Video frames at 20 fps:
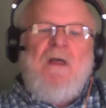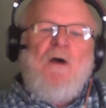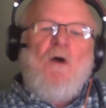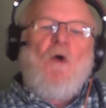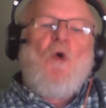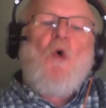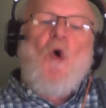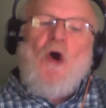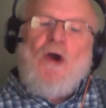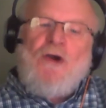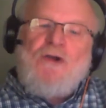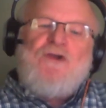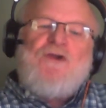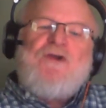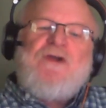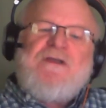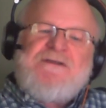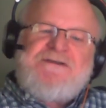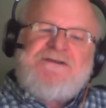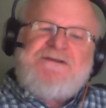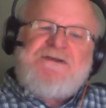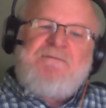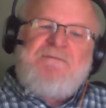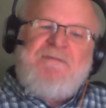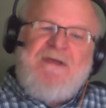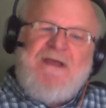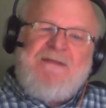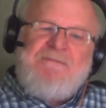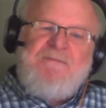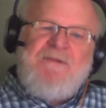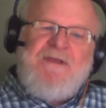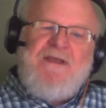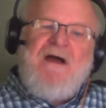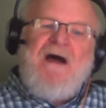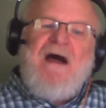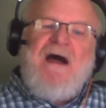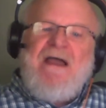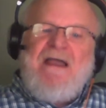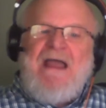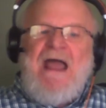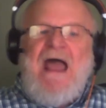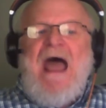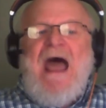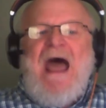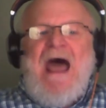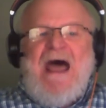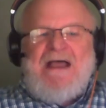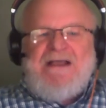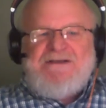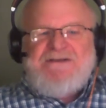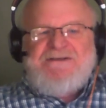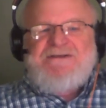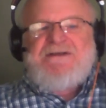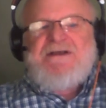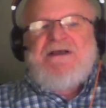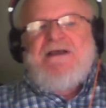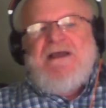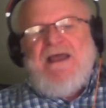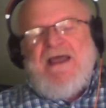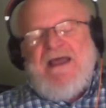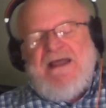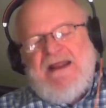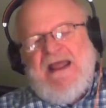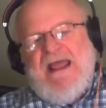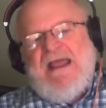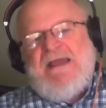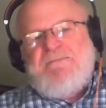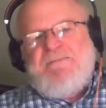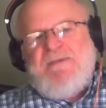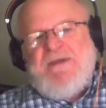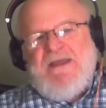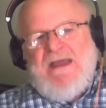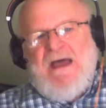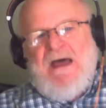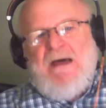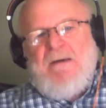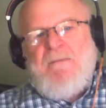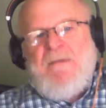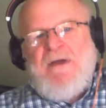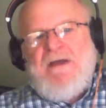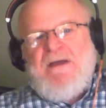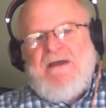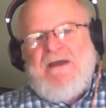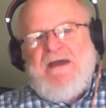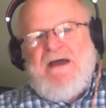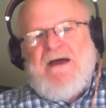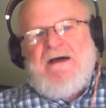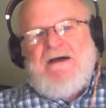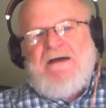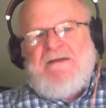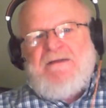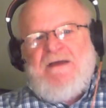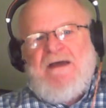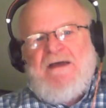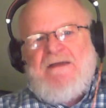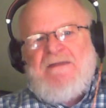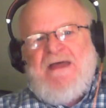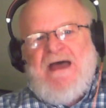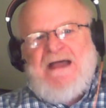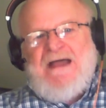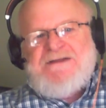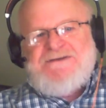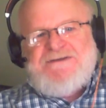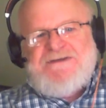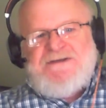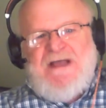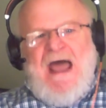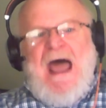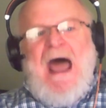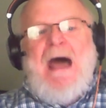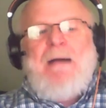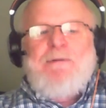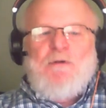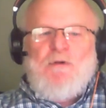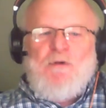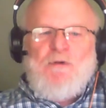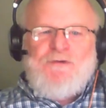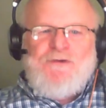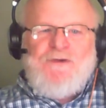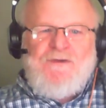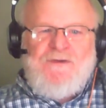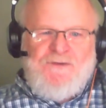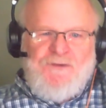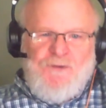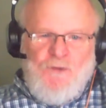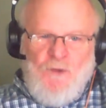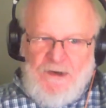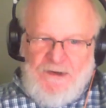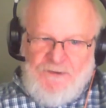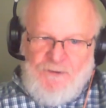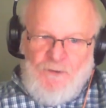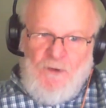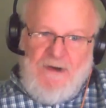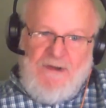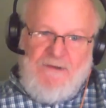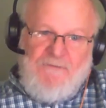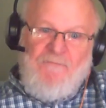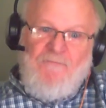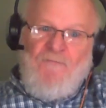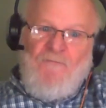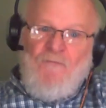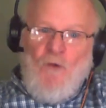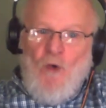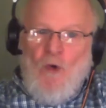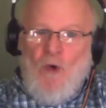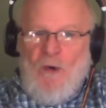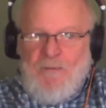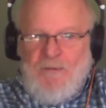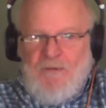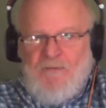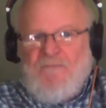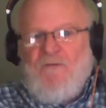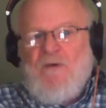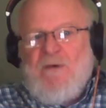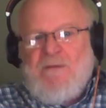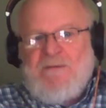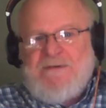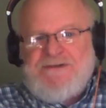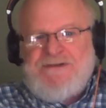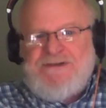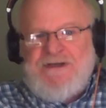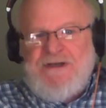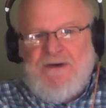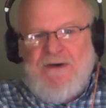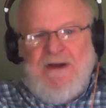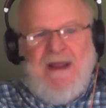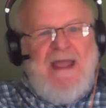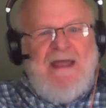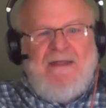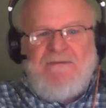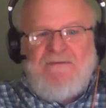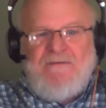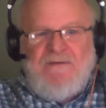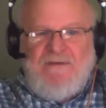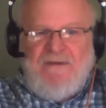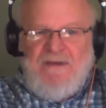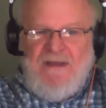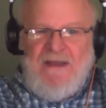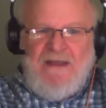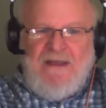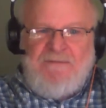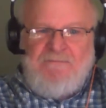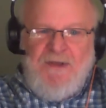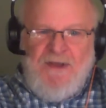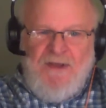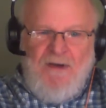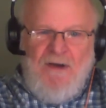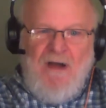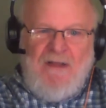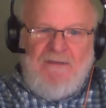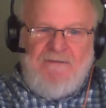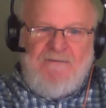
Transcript: or you can submit PI as an APM. And that's applicable to the 2024 performance year and beyond.